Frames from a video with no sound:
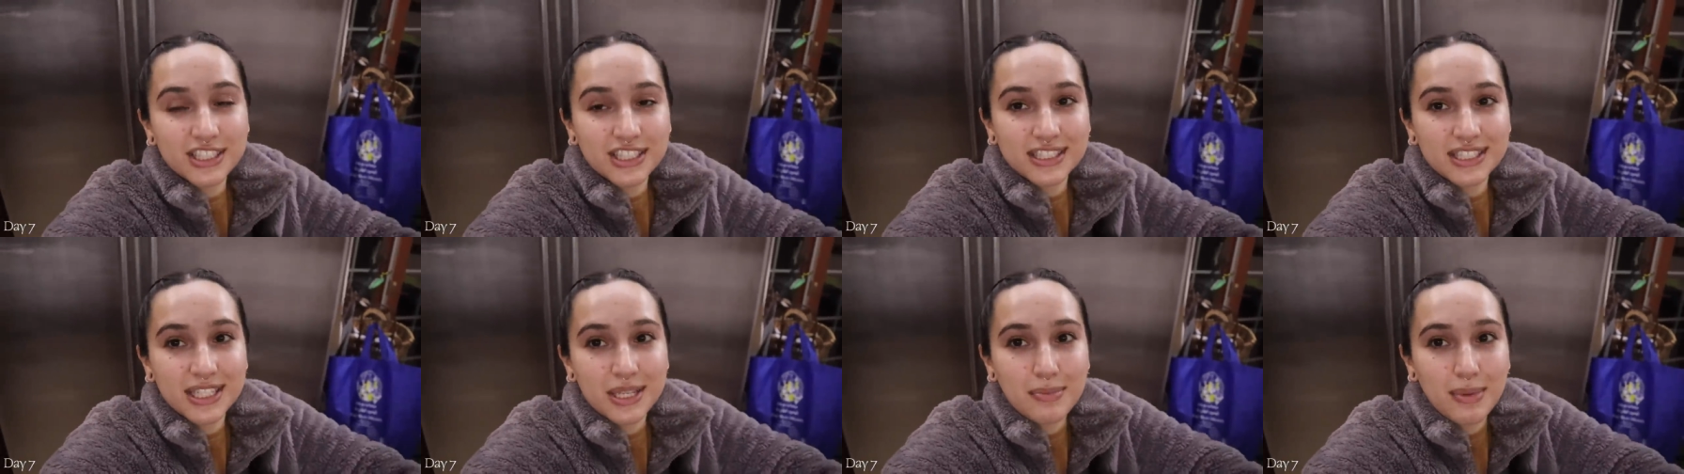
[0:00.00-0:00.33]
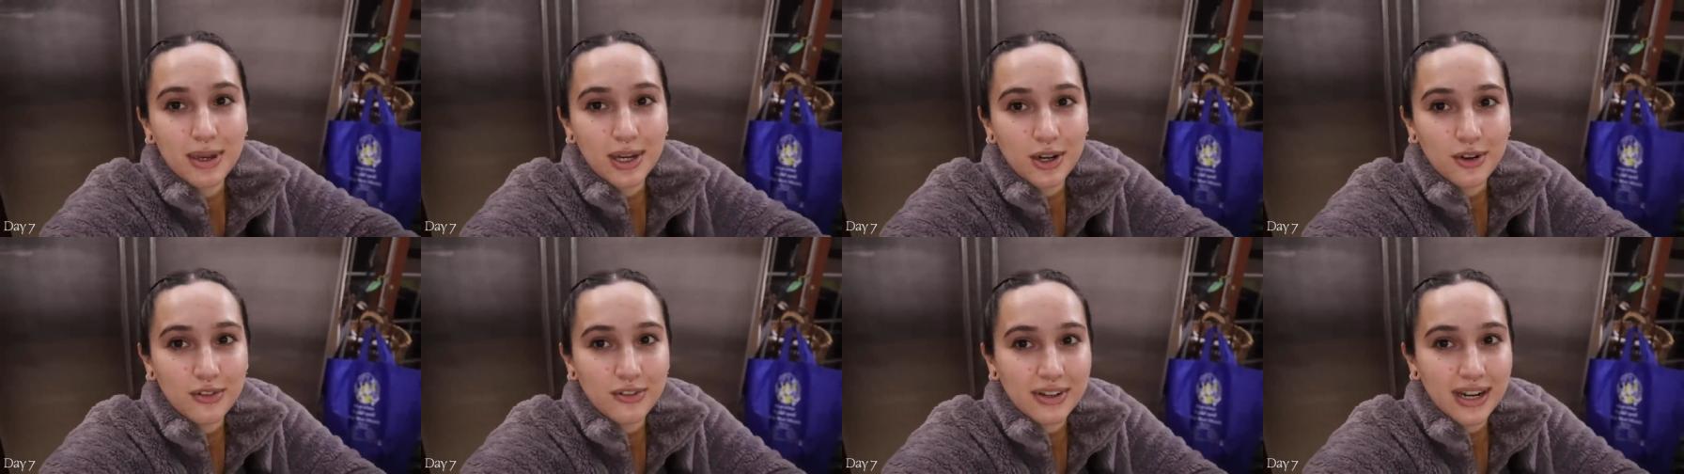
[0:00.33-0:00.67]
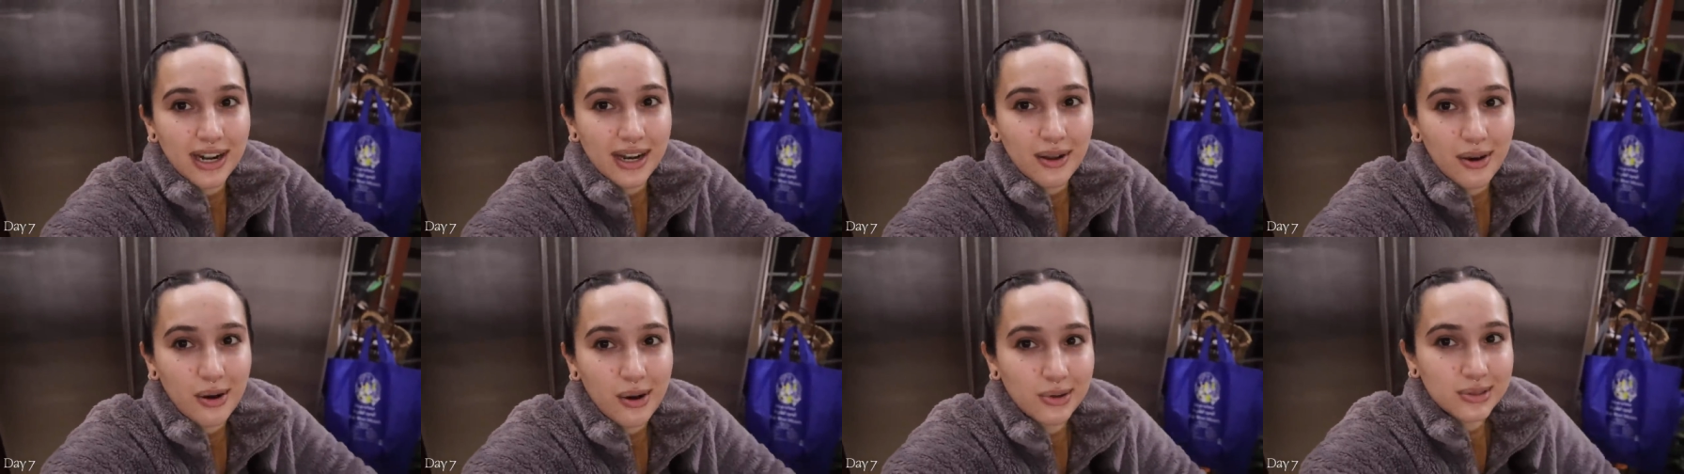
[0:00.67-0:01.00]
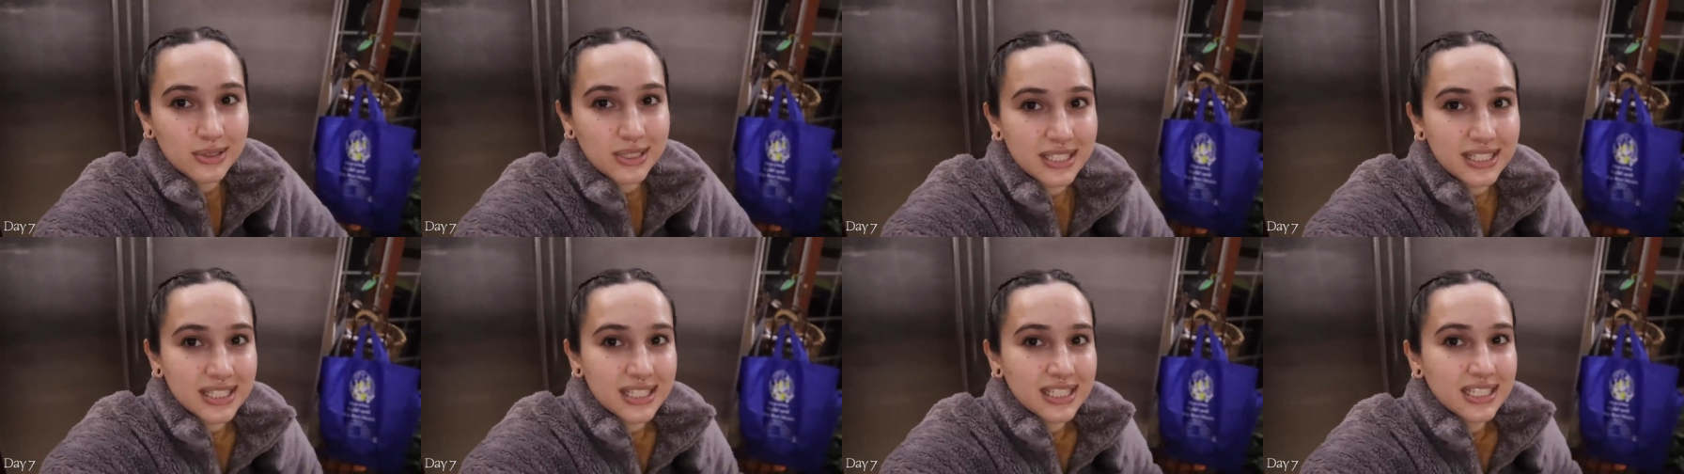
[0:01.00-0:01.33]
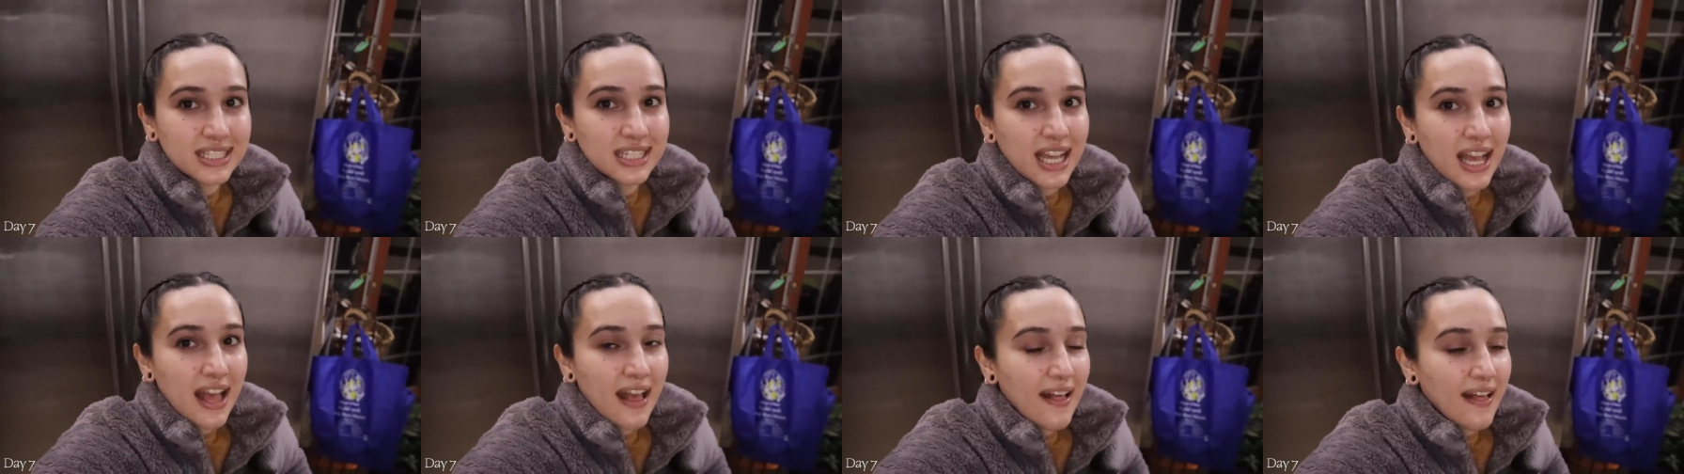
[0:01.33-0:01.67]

just eat my overnight oats